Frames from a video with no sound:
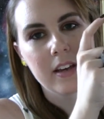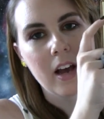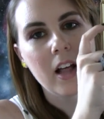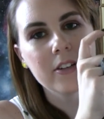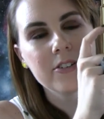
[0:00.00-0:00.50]

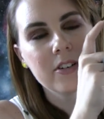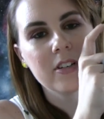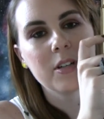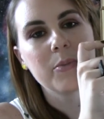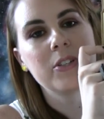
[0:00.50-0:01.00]
colors are a
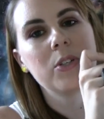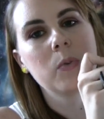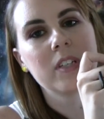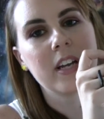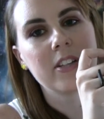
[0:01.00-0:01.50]
little bit too
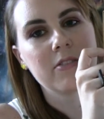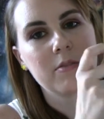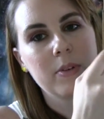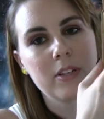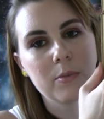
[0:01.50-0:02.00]
intense
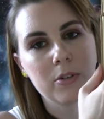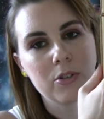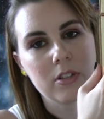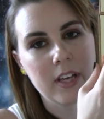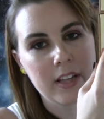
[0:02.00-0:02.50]
for me,
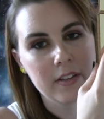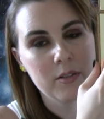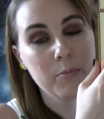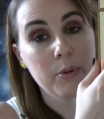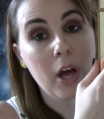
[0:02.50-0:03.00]
especially like
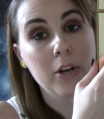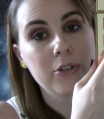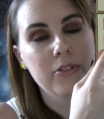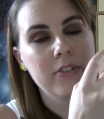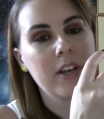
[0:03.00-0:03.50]
this blush is